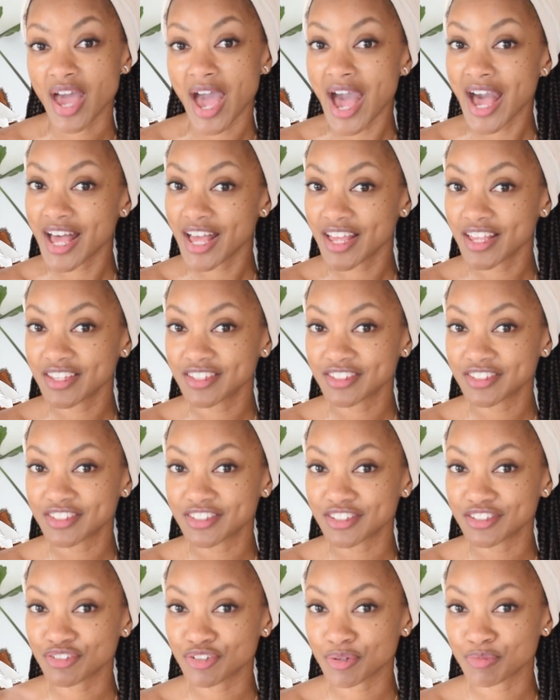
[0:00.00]
as
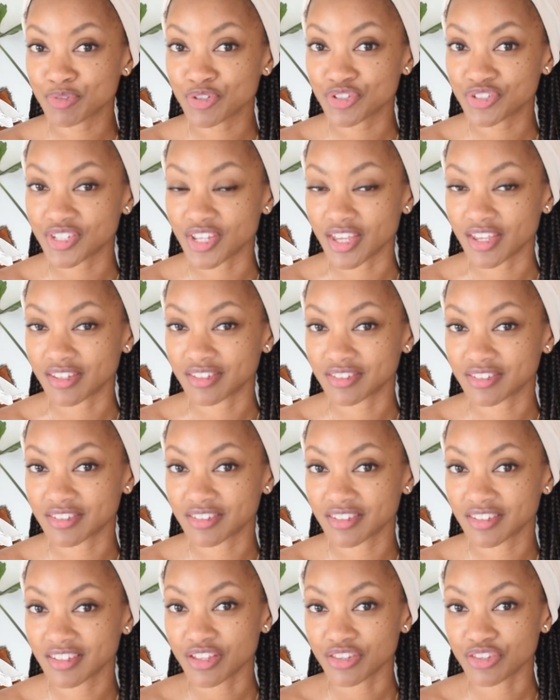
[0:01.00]
the scripture
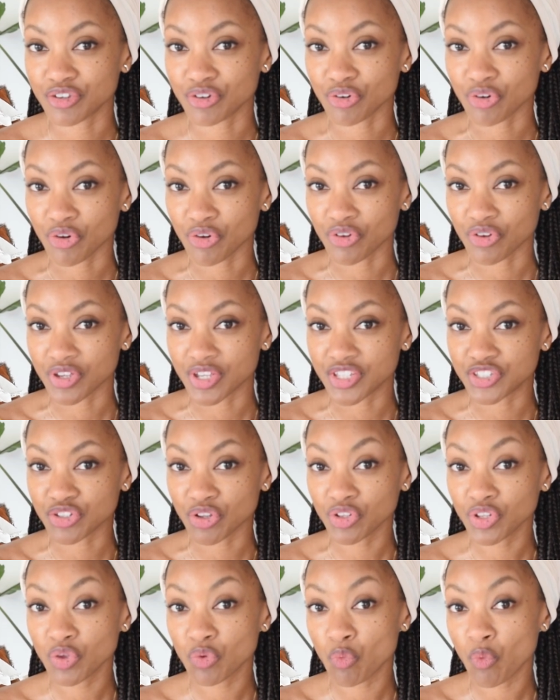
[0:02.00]
says, there is
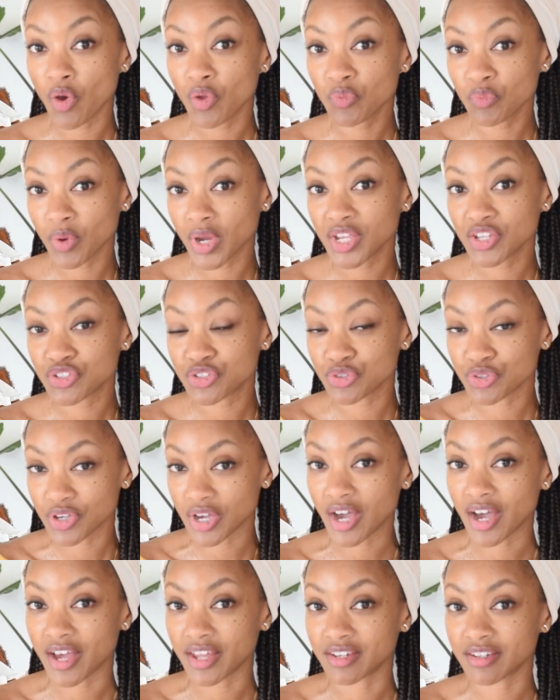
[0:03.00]
only one way to
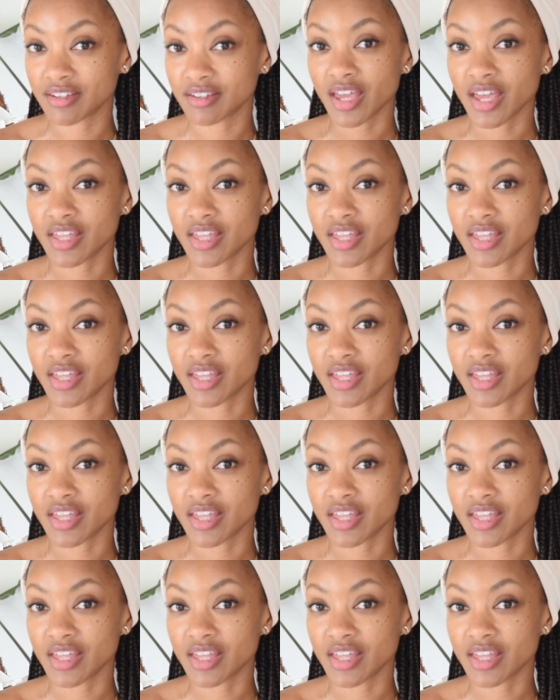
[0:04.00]
God,